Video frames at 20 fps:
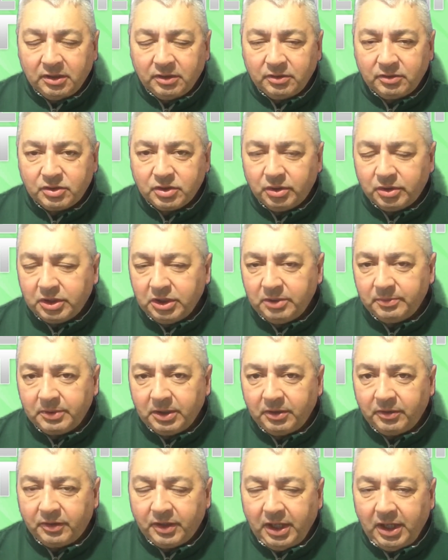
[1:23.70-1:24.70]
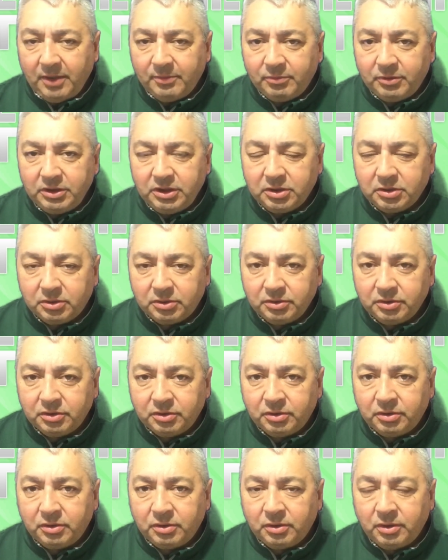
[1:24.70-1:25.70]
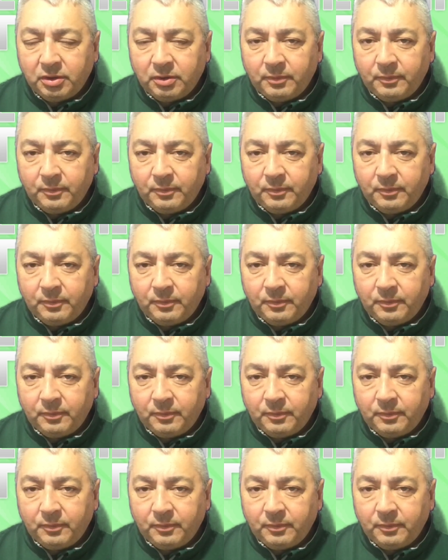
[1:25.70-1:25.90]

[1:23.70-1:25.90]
talking about them when you don't know